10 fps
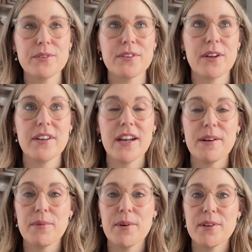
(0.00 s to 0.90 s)
so that
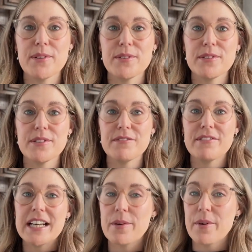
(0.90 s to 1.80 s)
it was
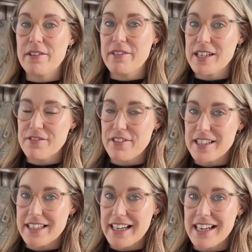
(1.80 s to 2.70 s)
really quite renter
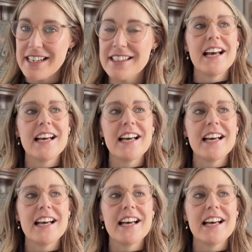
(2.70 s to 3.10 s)
friendly.